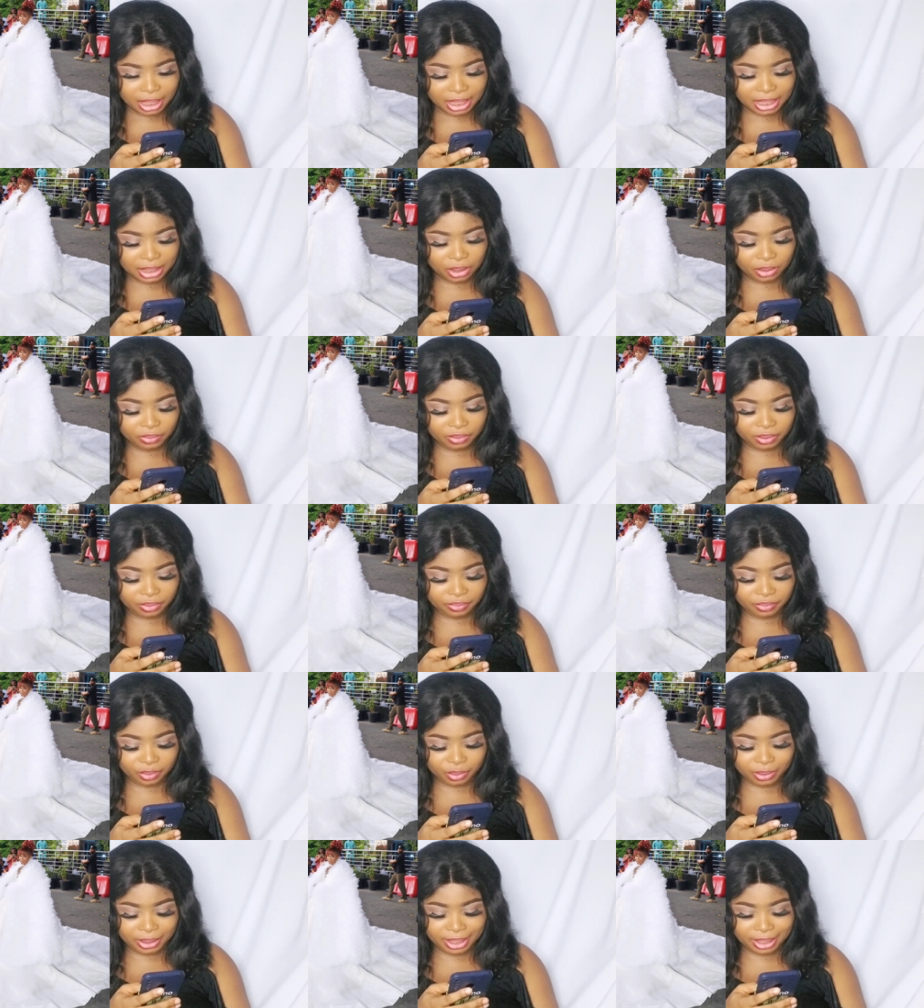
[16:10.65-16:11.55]
I love the
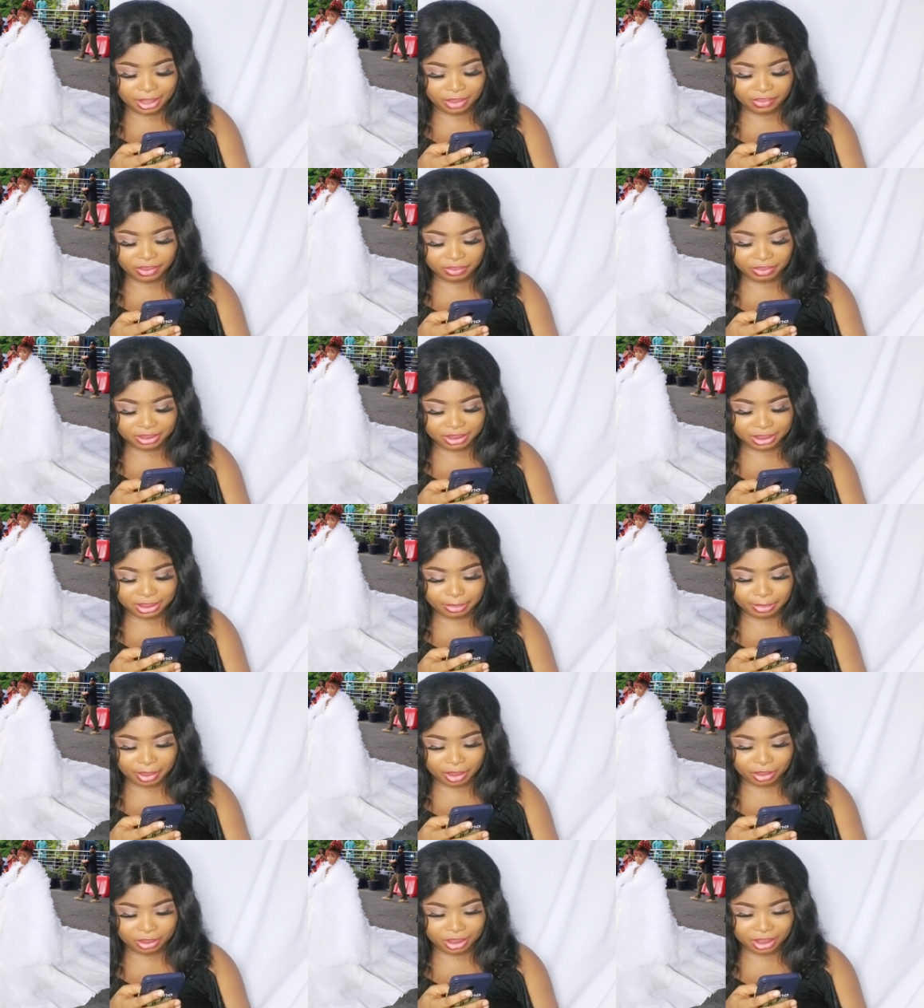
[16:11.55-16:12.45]
fur. I love everything
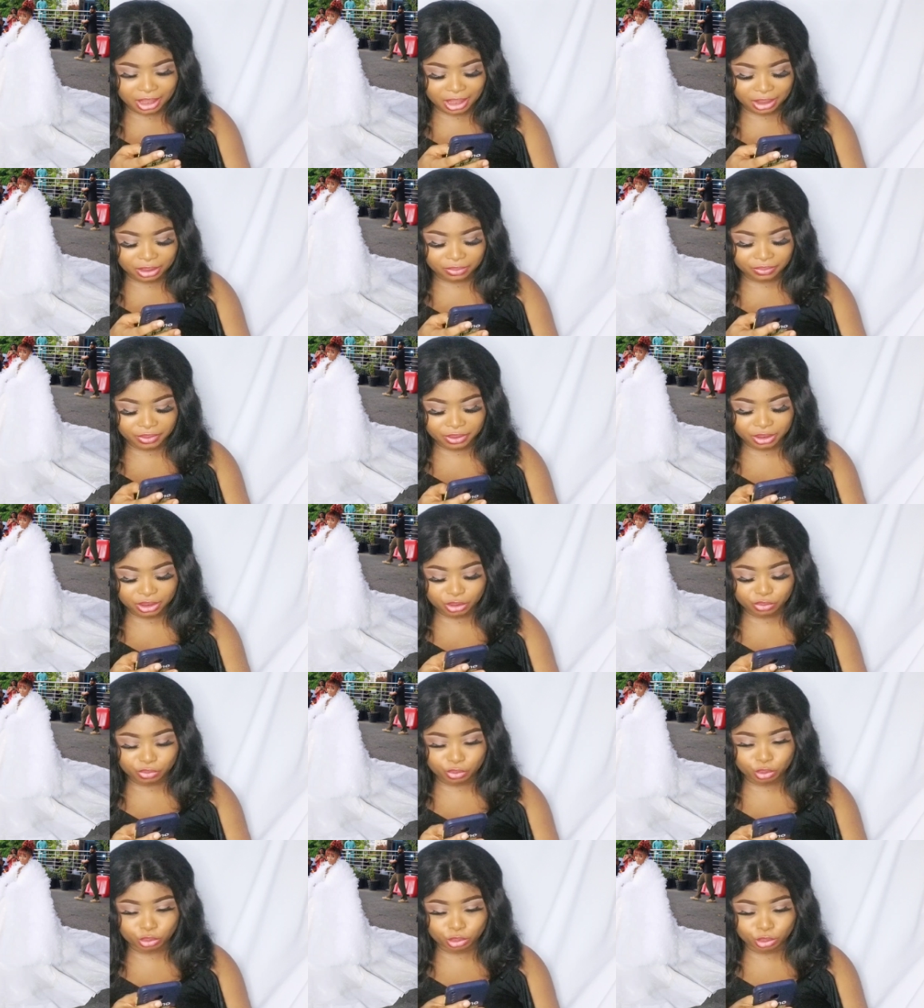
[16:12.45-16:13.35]
about the outfit,
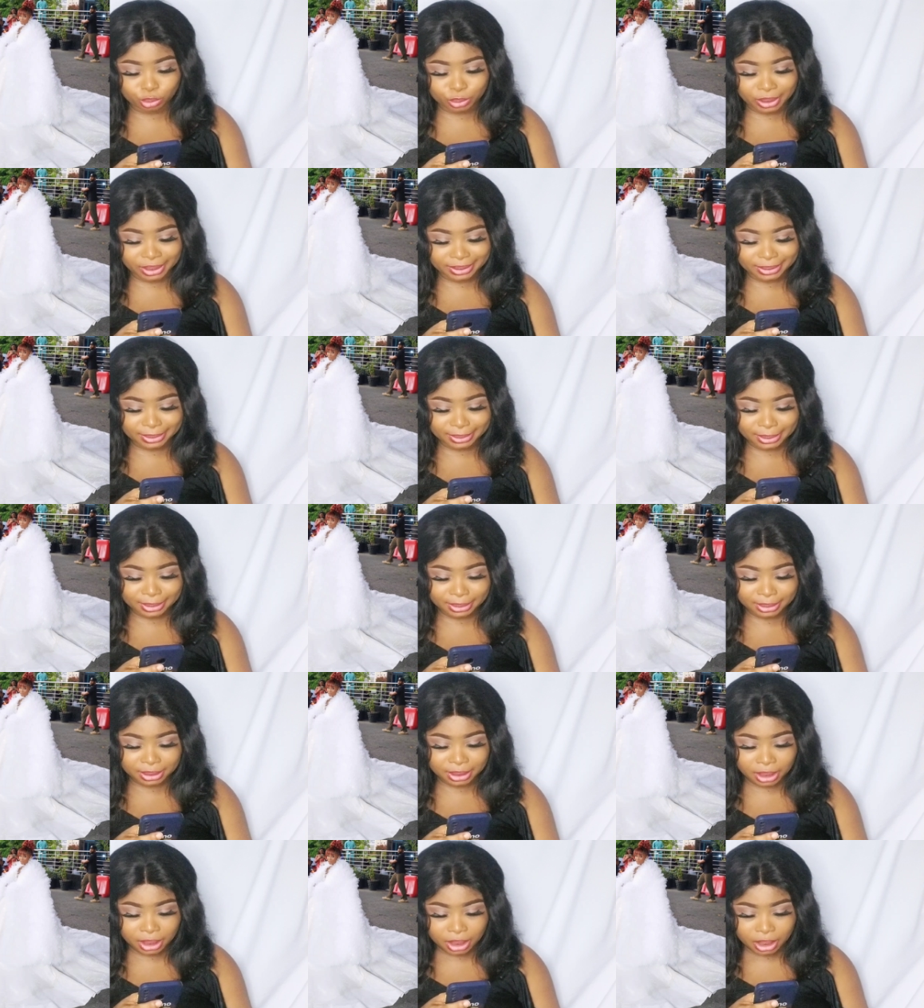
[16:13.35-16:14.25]
even though it's
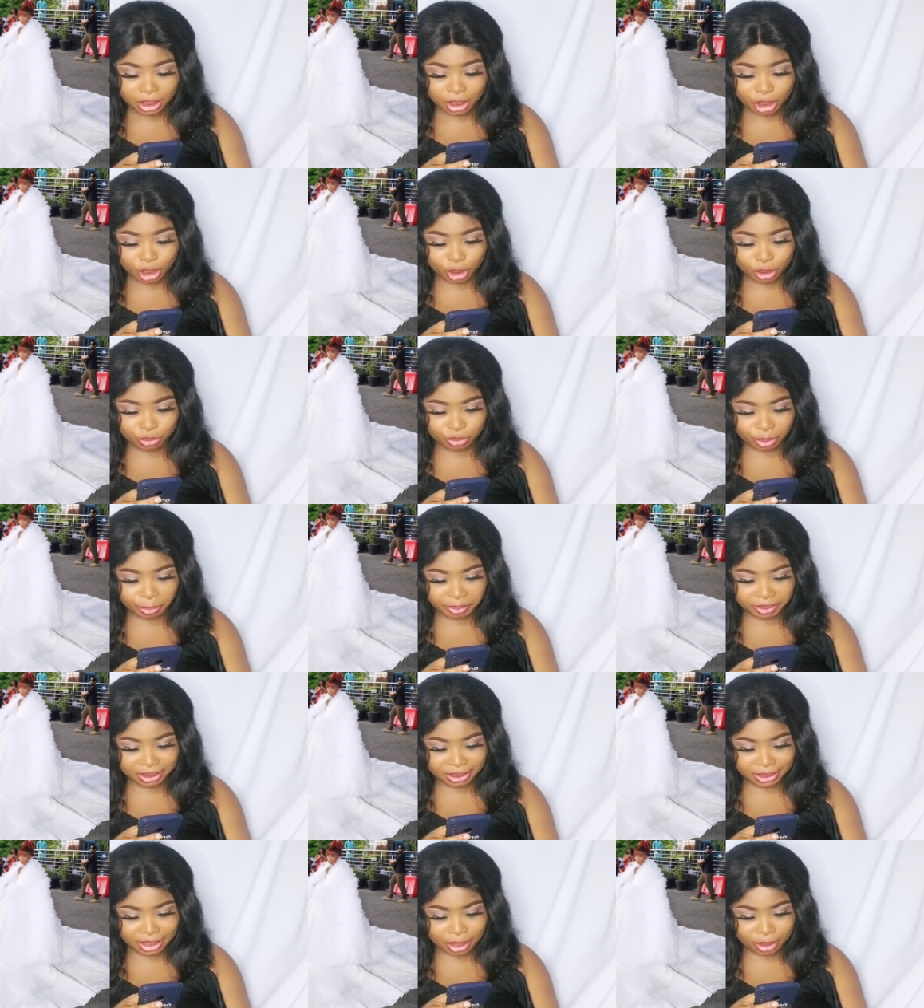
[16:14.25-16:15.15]
not
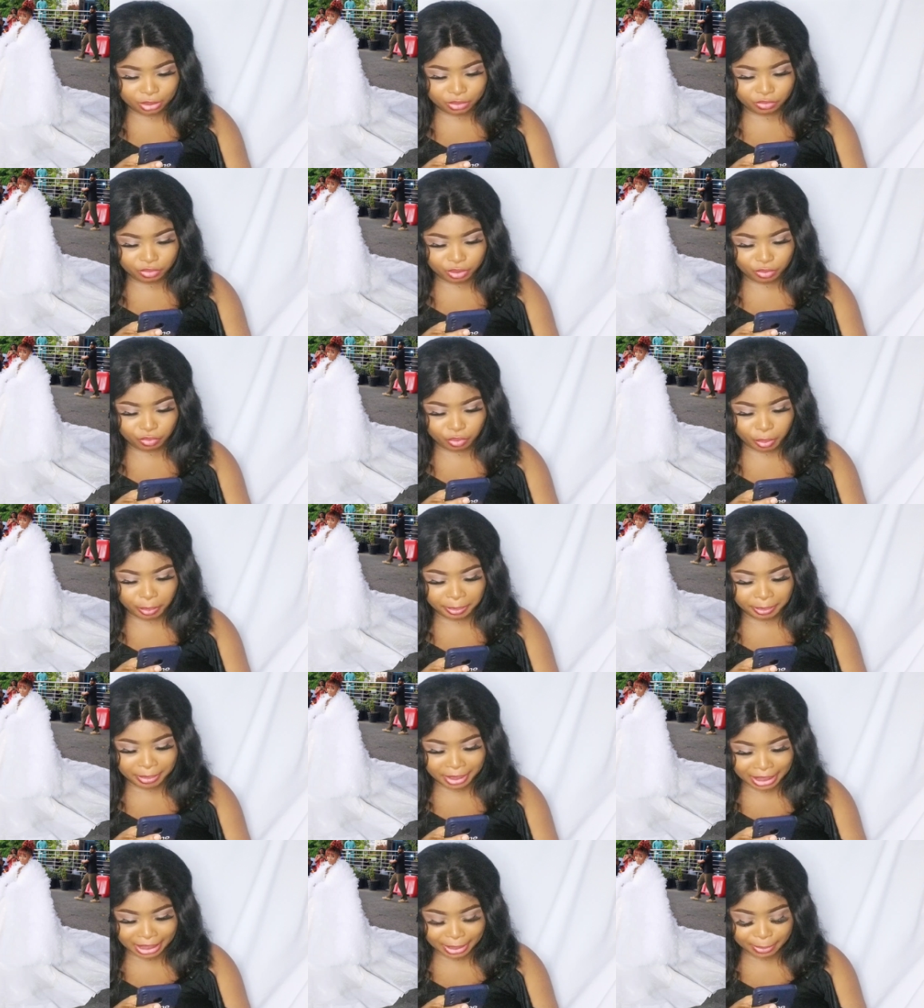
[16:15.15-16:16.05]
100% outfit for
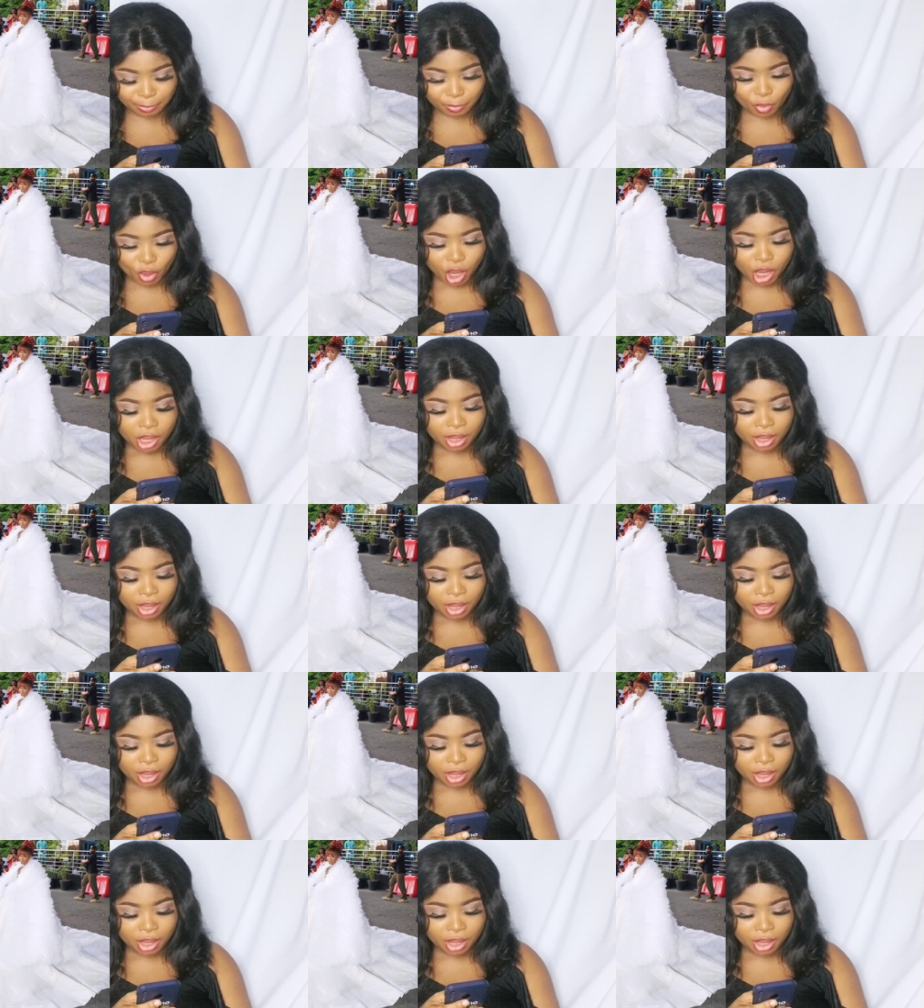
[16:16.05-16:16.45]
me,